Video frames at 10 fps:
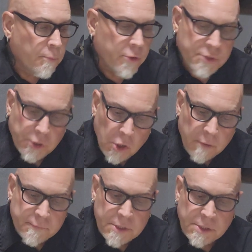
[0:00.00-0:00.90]

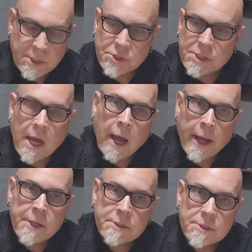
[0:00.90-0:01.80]
preserved and
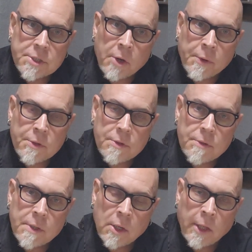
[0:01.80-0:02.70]
digitized, so
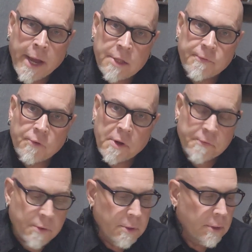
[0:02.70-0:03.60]
it'll last
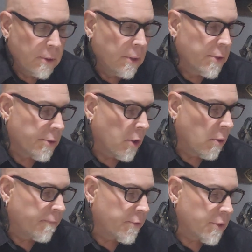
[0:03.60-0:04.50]
forever.
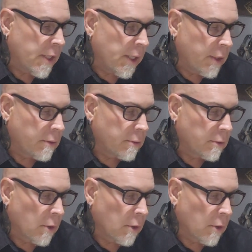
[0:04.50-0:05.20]
So if there's any